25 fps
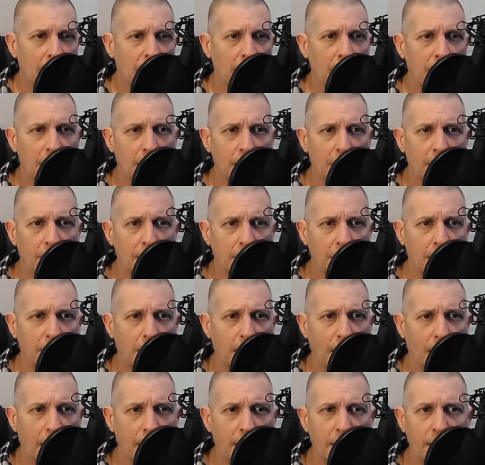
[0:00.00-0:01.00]

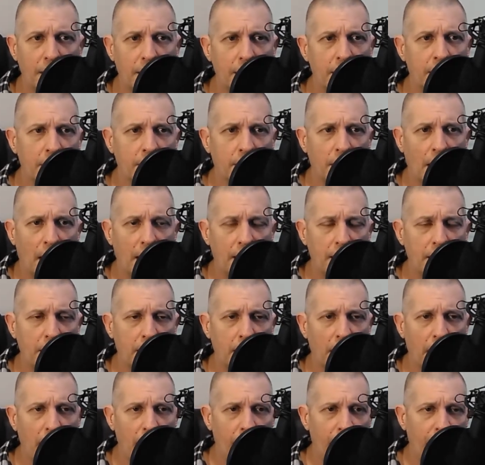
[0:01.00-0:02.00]
I
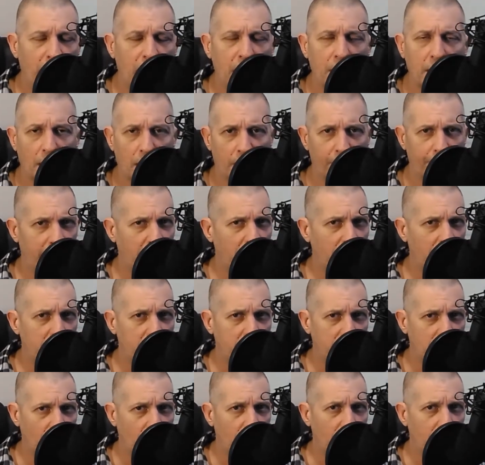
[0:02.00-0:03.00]
didn't have any kind of a
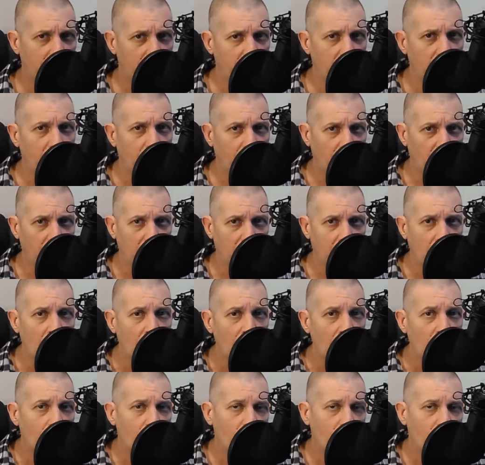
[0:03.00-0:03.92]
head start or anything.